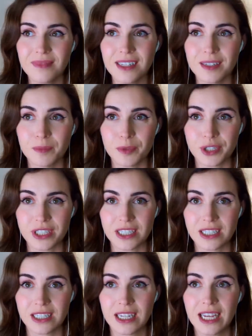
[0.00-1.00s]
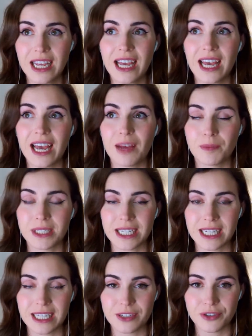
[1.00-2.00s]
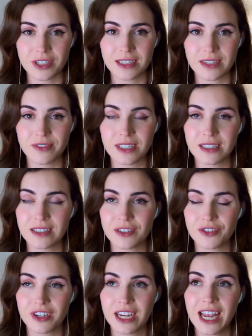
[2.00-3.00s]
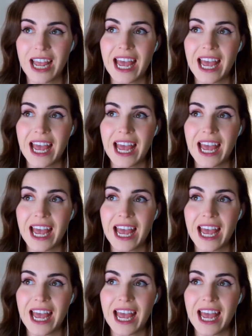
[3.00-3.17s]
in Britain, and particularly interested in the 17th century.